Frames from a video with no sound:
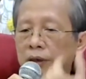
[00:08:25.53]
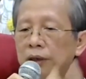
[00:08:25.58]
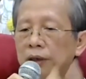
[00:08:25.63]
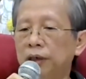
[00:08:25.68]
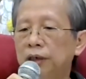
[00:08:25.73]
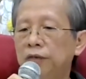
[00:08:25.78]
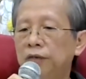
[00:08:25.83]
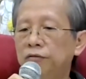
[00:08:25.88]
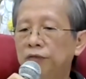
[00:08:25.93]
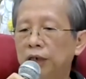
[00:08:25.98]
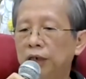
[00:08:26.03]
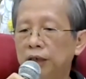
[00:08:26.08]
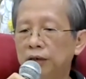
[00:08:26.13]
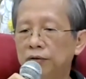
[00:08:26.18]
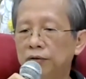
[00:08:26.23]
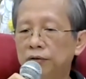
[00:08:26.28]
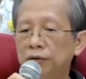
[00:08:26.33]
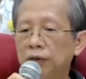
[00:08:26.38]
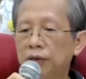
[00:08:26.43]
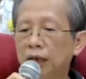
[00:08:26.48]
He invite
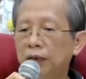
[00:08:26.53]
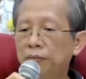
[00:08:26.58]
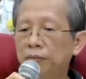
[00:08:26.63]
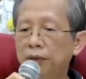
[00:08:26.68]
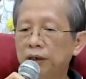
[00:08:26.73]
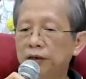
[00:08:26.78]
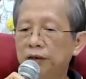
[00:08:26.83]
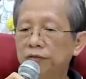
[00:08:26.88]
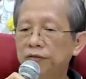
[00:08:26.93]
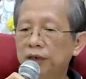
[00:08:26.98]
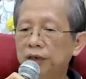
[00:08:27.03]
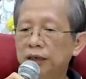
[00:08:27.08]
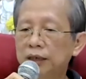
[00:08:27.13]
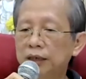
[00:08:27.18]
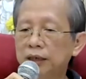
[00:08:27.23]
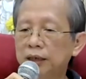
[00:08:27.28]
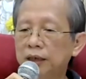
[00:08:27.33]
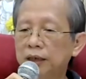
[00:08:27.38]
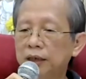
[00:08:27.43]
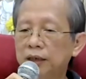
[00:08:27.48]
you to come and
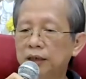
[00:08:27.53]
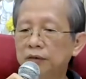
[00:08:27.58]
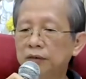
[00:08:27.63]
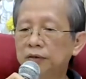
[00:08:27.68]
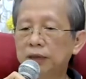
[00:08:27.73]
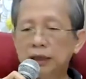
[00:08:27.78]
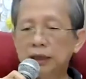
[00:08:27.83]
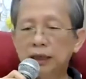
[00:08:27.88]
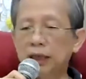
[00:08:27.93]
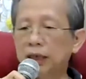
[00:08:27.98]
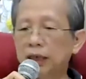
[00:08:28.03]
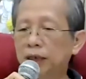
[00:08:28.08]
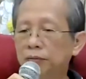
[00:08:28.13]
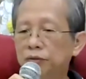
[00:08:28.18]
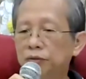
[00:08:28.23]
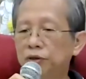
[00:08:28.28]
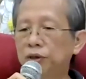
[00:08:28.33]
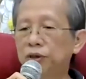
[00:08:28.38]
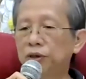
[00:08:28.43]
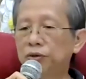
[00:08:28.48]
investigate. You will stand
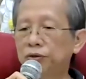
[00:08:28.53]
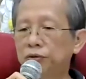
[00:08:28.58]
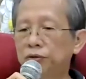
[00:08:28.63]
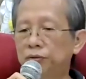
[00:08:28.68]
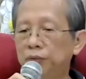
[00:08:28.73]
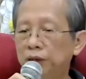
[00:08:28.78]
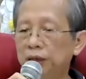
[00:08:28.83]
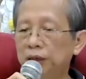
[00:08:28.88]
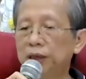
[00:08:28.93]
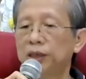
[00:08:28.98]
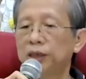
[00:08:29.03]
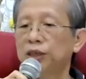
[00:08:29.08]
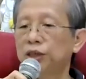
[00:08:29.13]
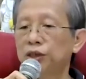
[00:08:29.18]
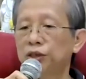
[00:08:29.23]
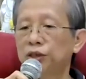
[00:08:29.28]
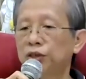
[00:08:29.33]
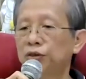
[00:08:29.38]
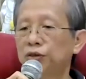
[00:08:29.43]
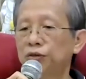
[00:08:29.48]
up to the truth, where this
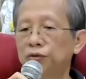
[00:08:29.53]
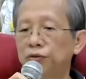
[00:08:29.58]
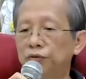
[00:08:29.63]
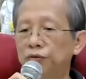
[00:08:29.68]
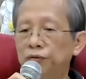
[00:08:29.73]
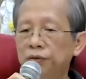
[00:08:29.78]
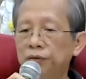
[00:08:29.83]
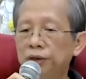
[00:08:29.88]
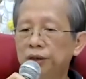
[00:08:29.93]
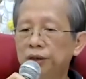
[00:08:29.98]
is the truth.